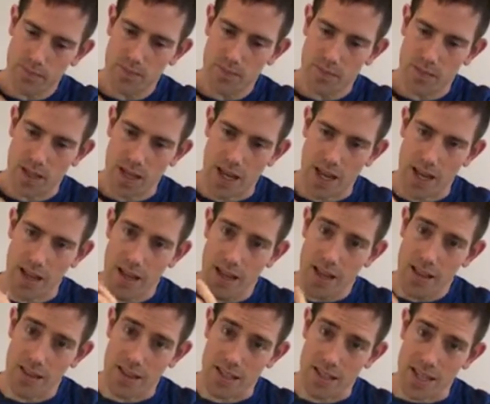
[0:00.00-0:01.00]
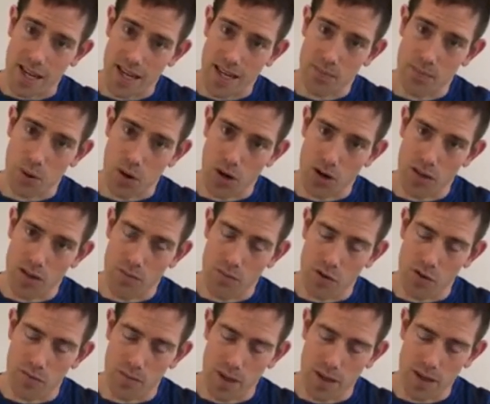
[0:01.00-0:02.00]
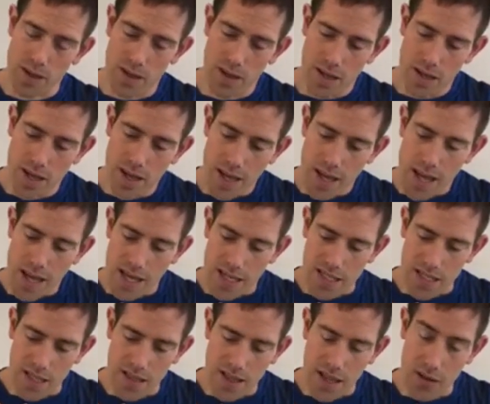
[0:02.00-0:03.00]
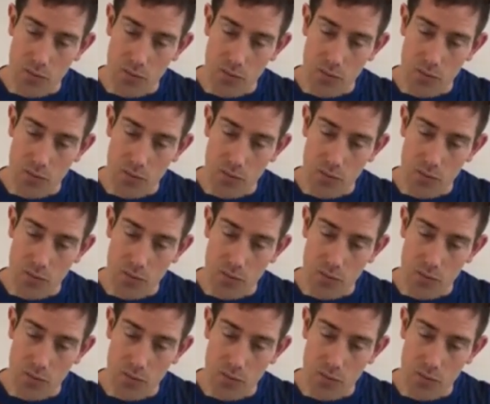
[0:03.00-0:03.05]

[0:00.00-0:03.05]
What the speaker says: Okay? The second part of the movement is to then